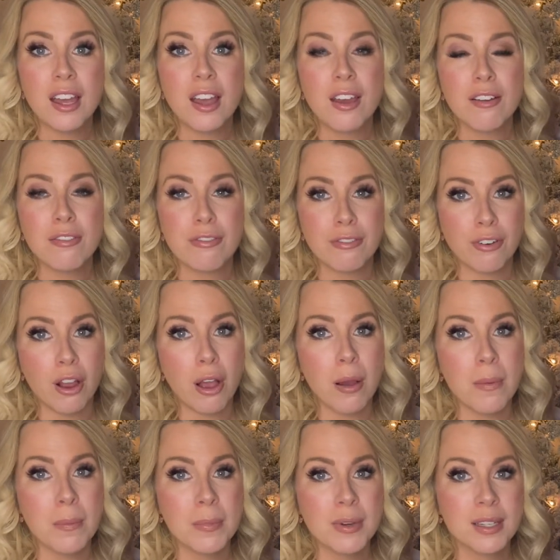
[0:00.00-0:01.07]

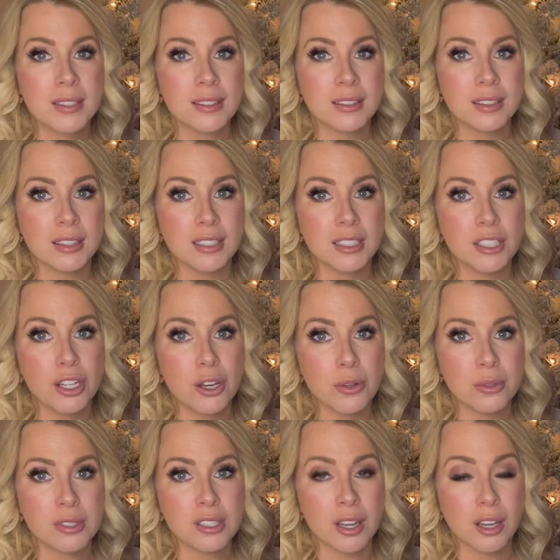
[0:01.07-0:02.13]
from the
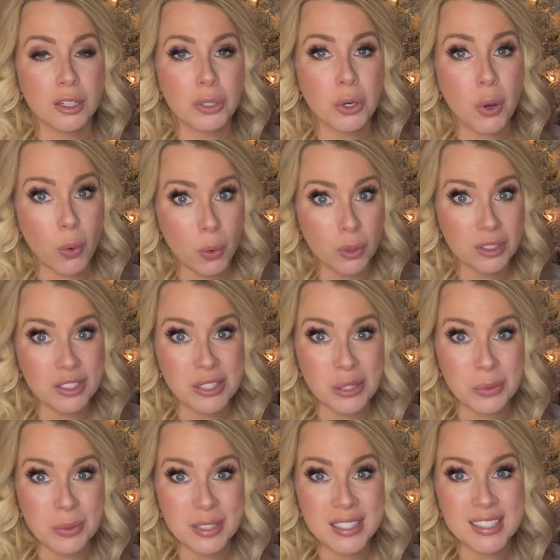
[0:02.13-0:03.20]
notes on cold. So
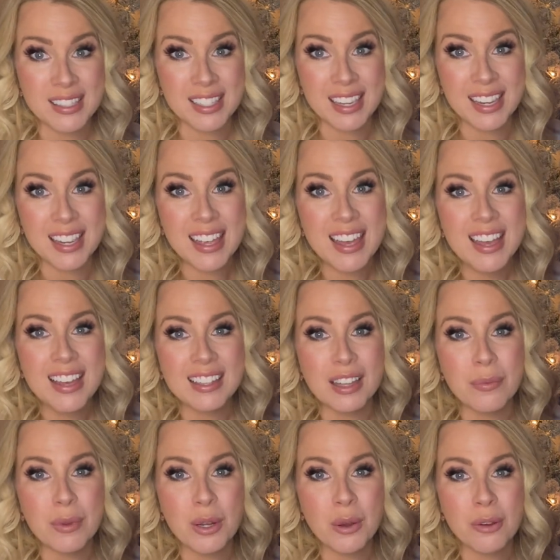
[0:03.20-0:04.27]
we'll see. Let
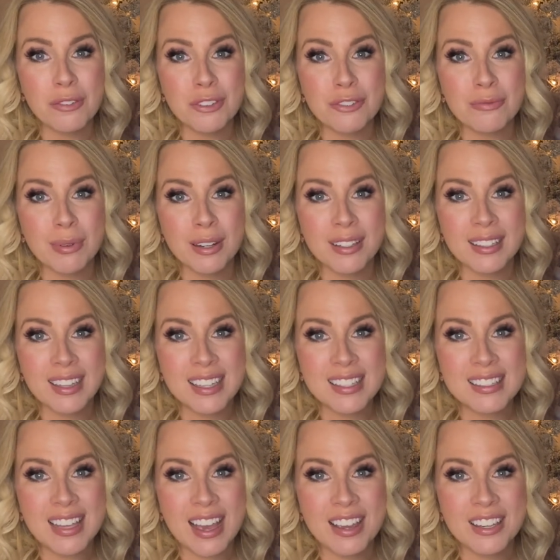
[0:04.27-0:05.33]
me know if you've burned this,
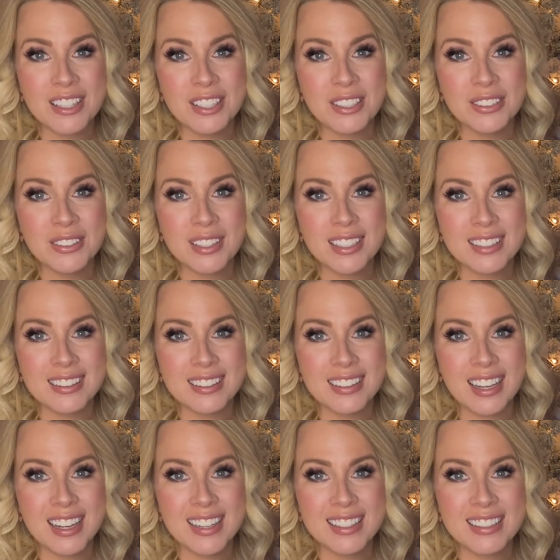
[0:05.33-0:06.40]
how you
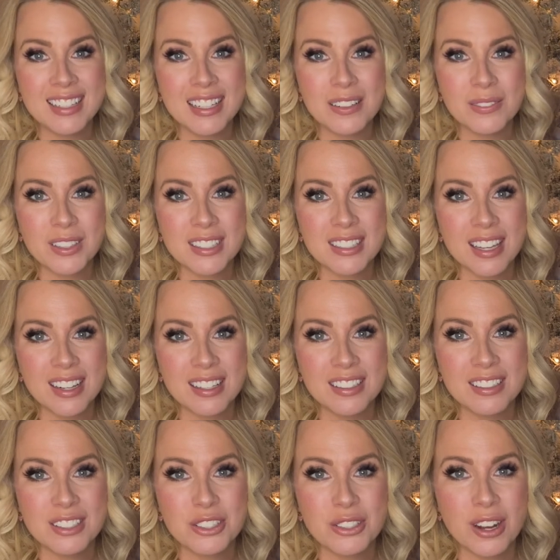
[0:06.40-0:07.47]
liked it. I'm excited
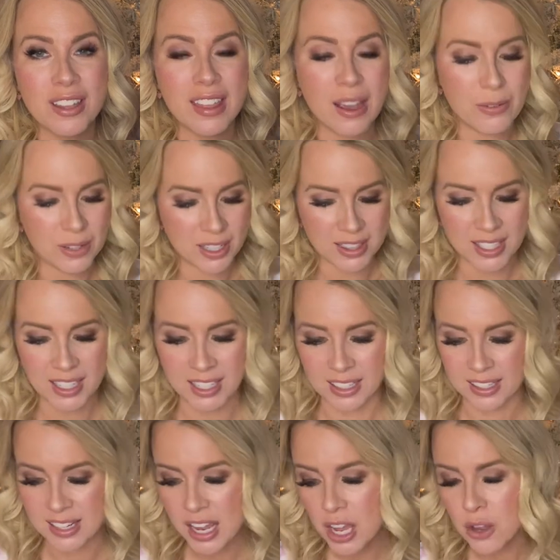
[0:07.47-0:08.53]
to try that one. I think it
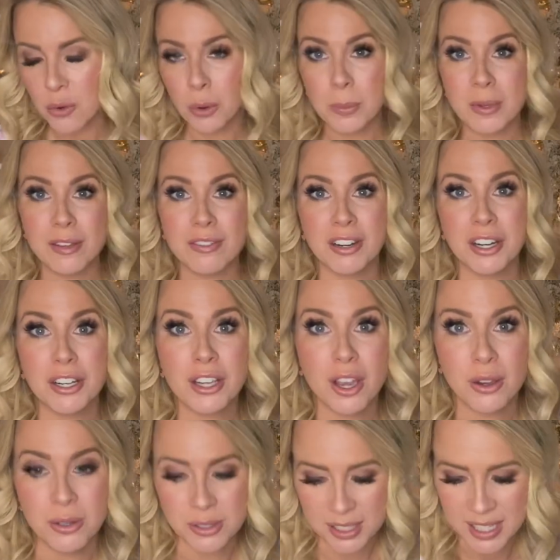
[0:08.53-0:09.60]
will be a very
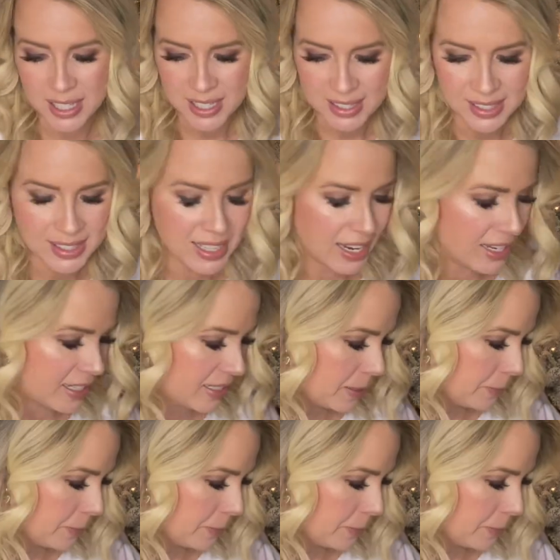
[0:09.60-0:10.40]
cozy scent.